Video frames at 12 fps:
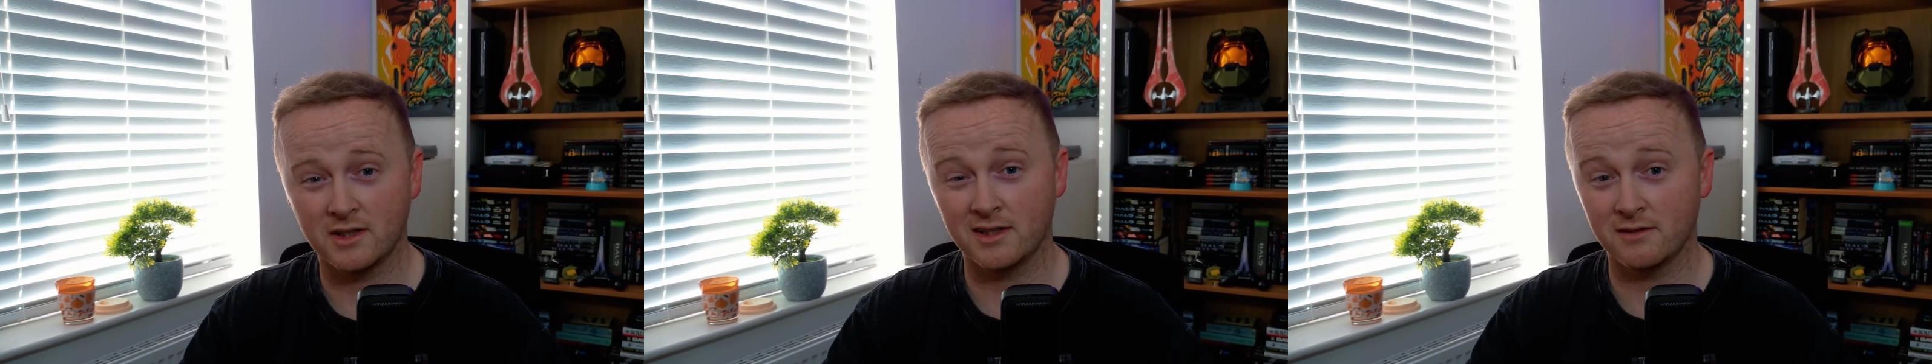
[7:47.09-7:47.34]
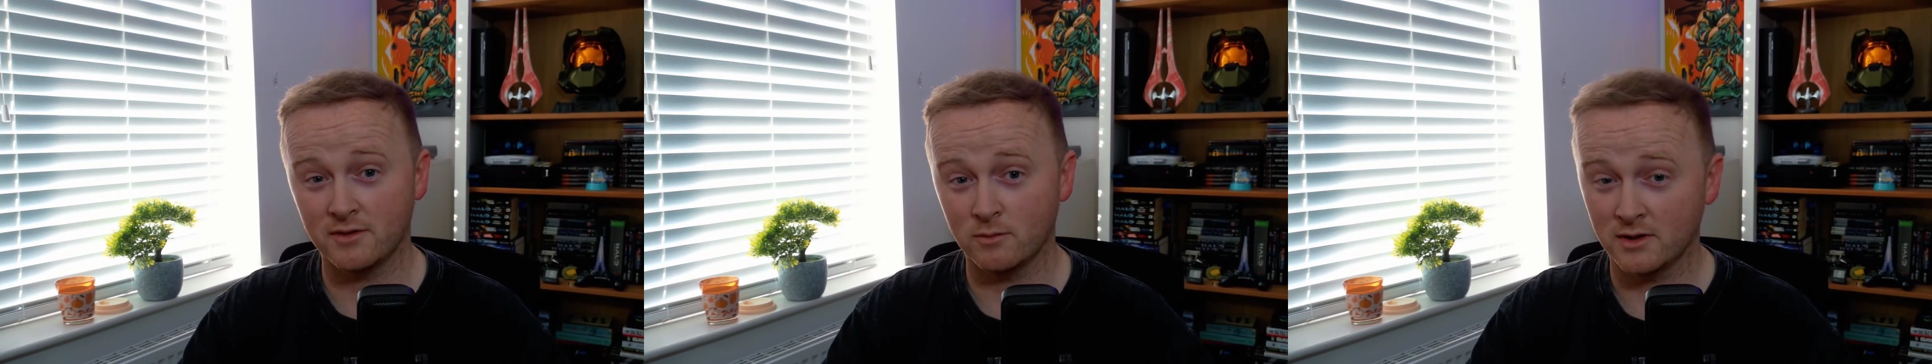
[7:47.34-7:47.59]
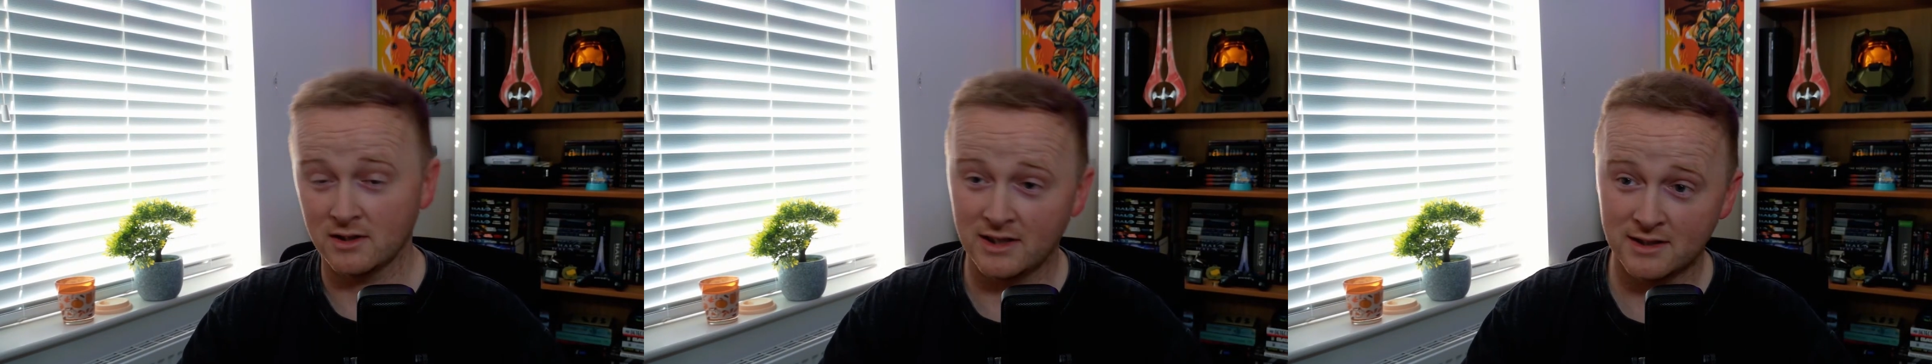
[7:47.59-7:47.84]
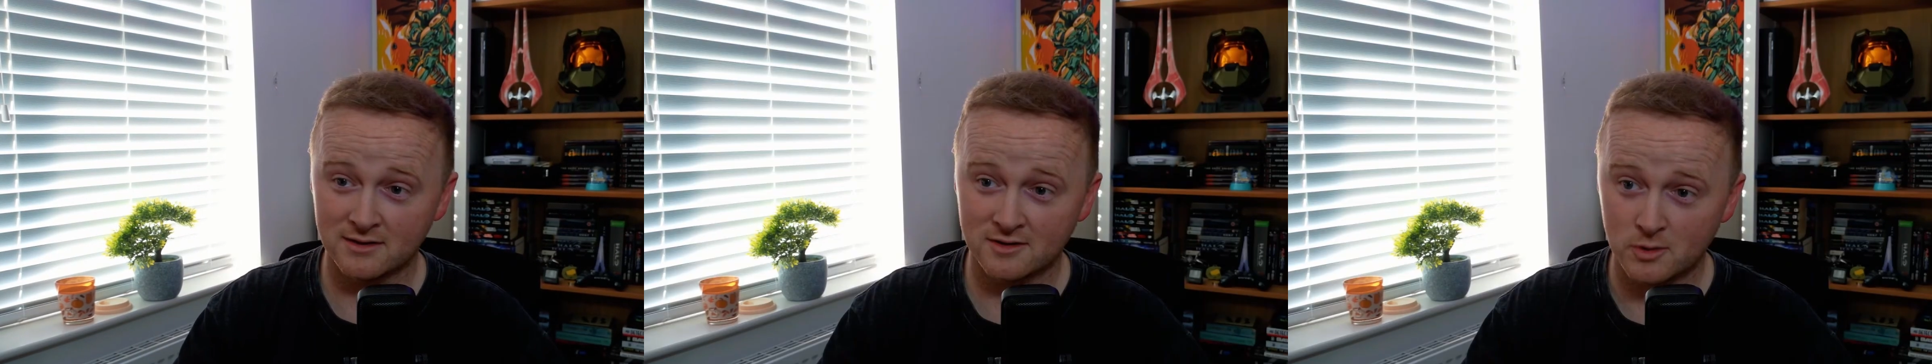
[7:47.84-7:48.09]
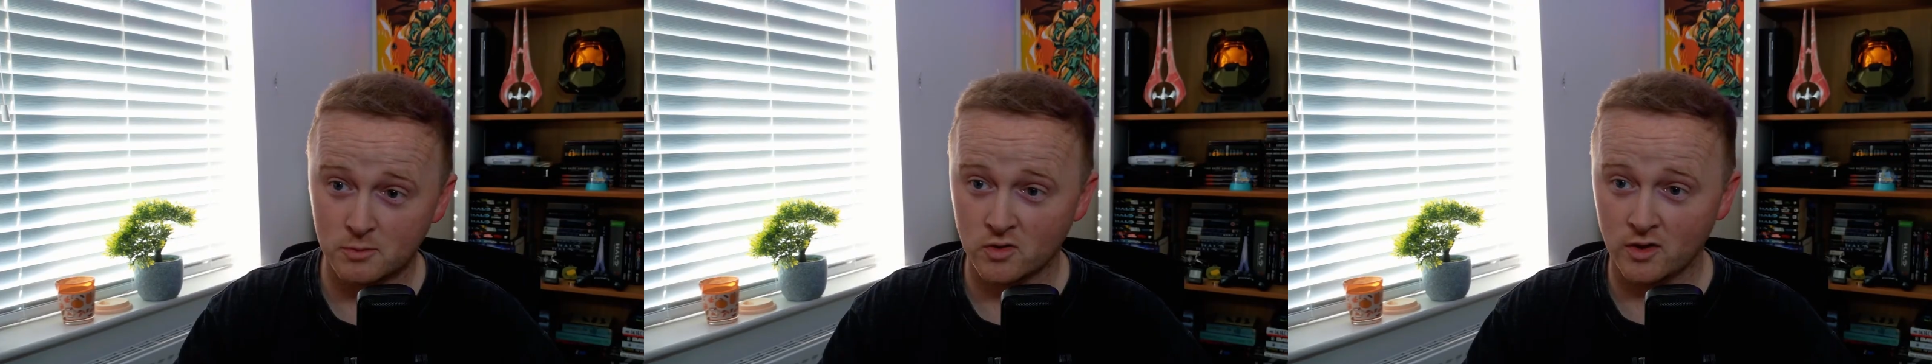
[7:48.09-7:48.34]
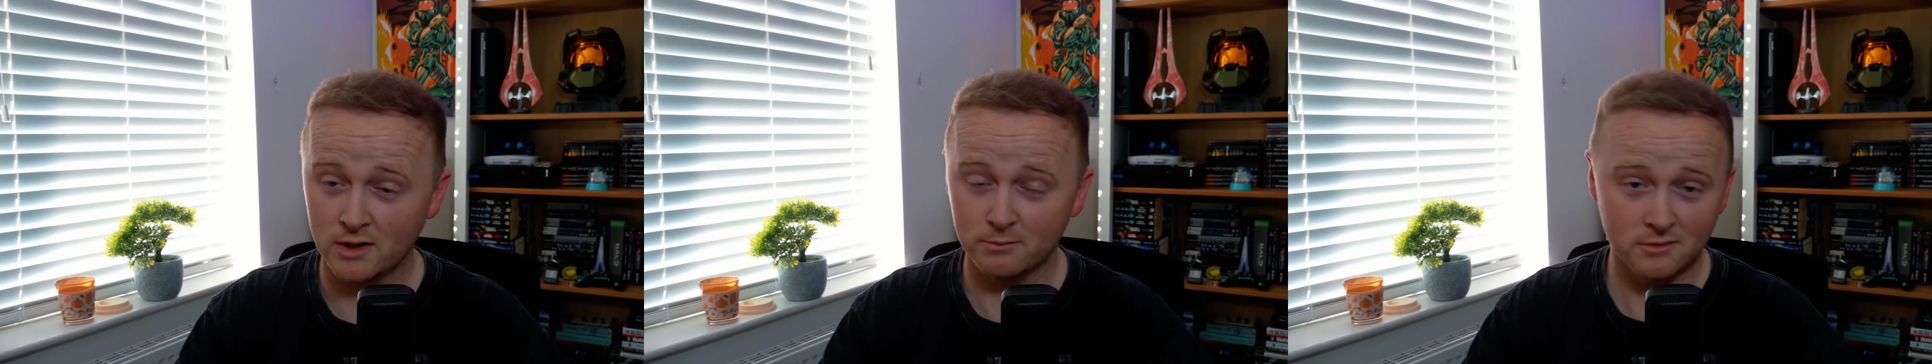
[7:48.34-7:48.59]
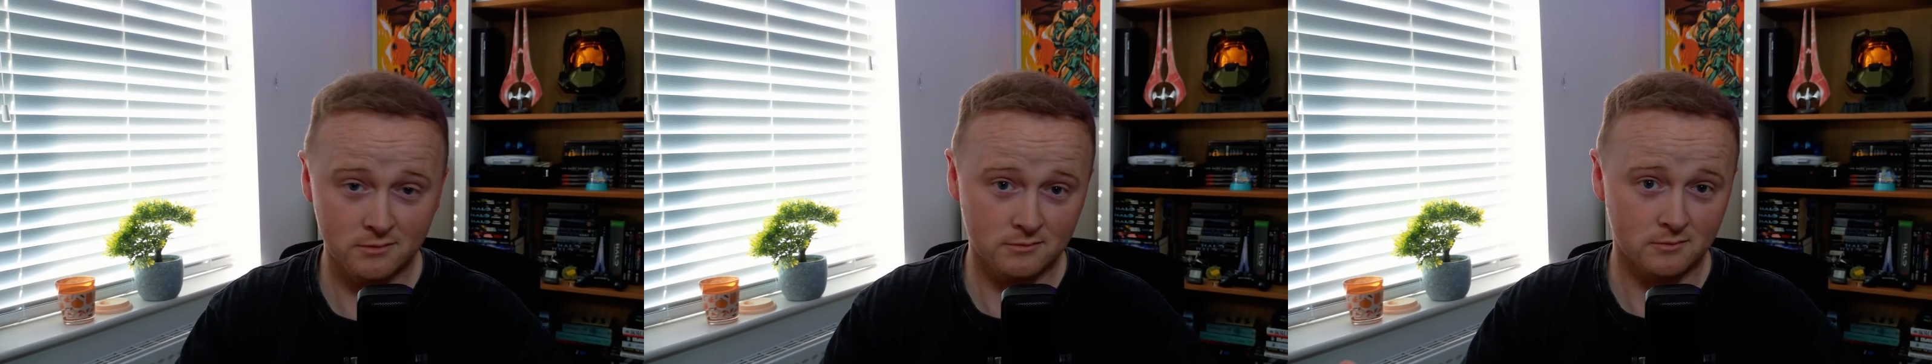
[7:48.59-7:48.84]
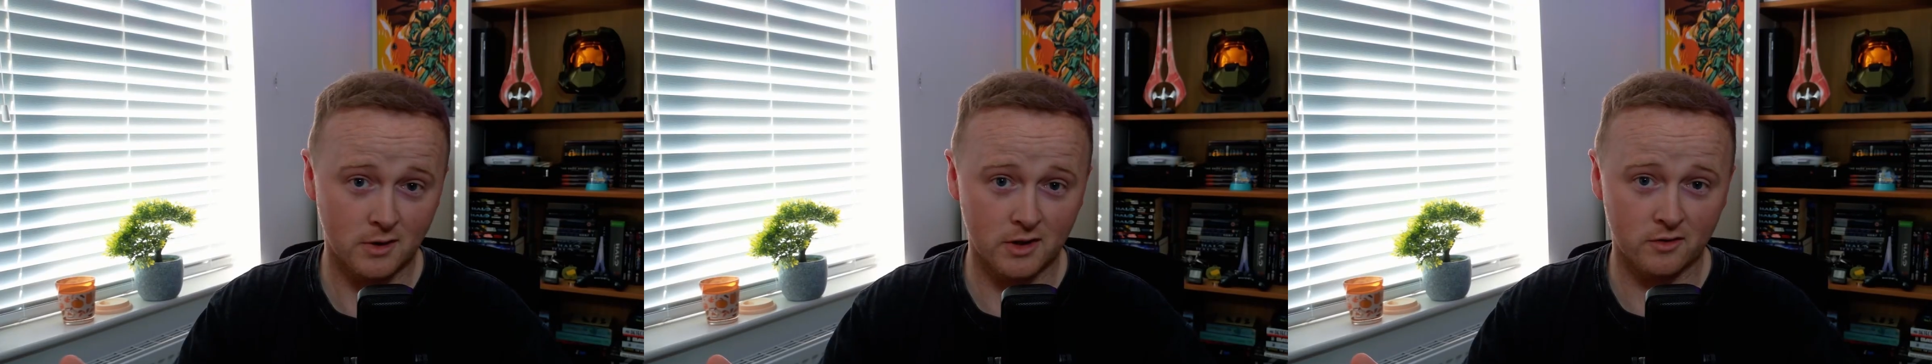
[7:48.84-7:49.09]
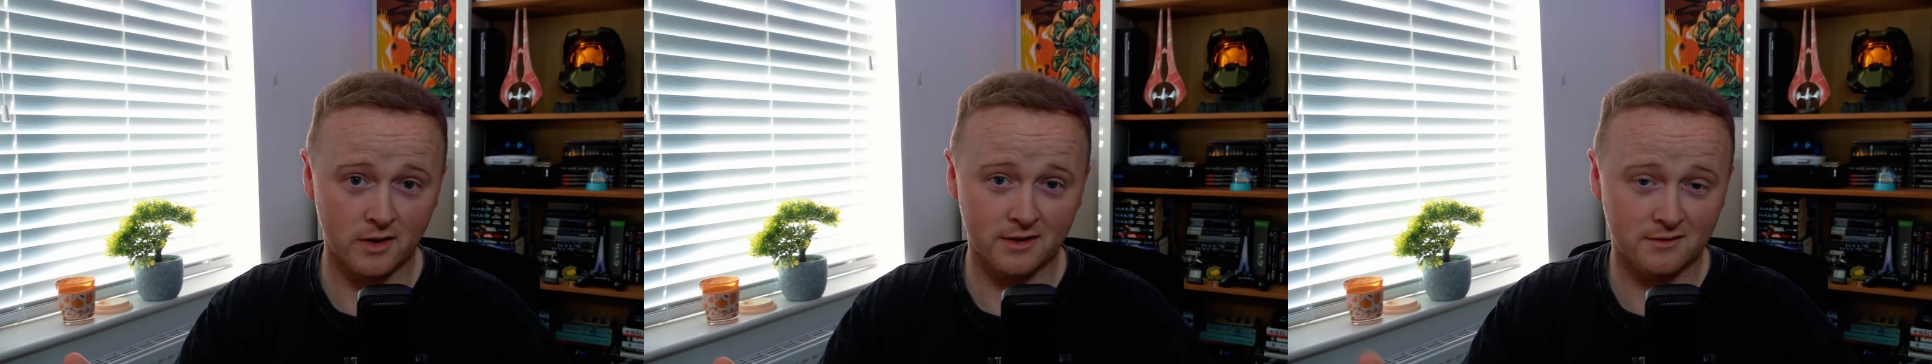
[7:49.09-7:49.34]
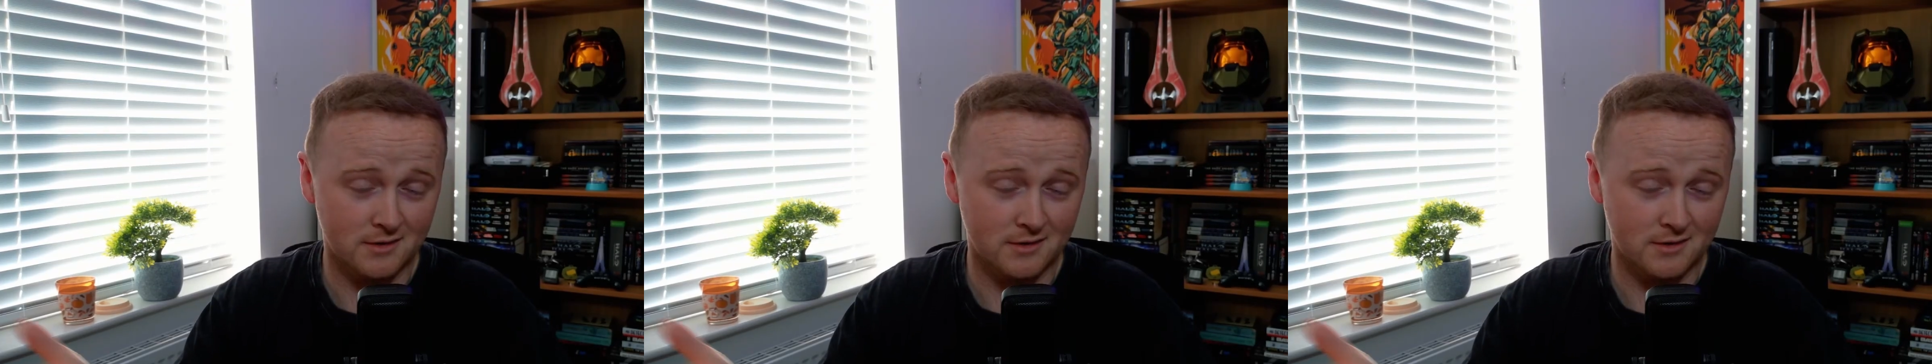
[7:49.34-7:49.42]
And if you want to like and subscribe while you're at it,